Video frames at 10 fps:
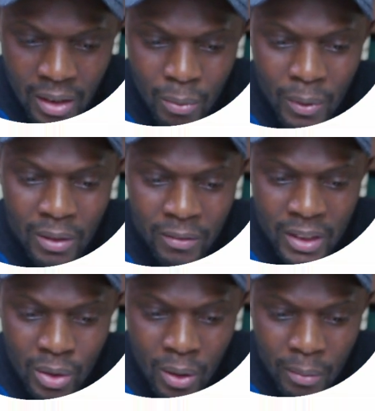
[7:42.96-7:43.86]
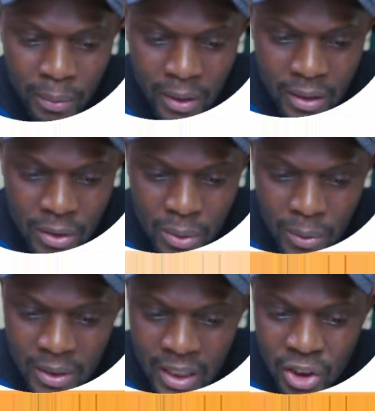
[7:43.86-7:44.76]
one of the top,
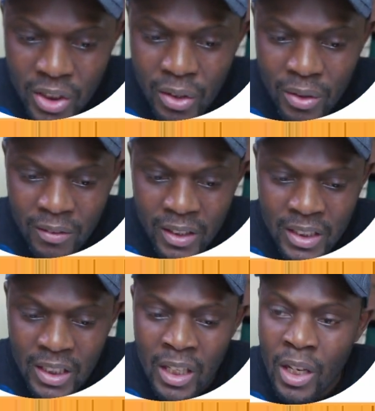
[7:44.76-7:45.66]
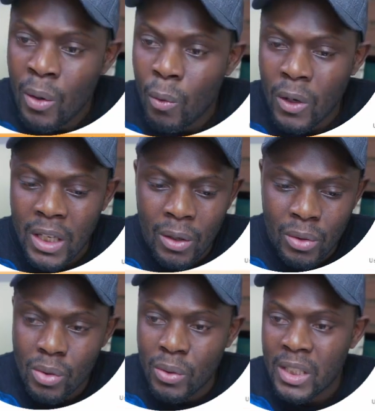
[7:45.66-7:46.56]
Seoul National University. What I will
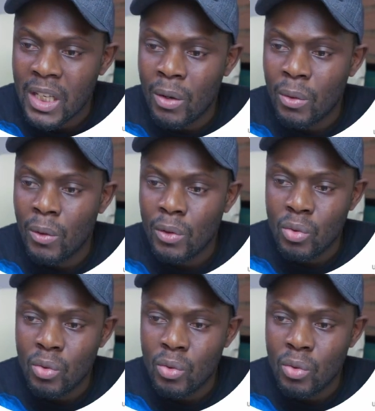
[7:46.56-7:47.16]
do is I will go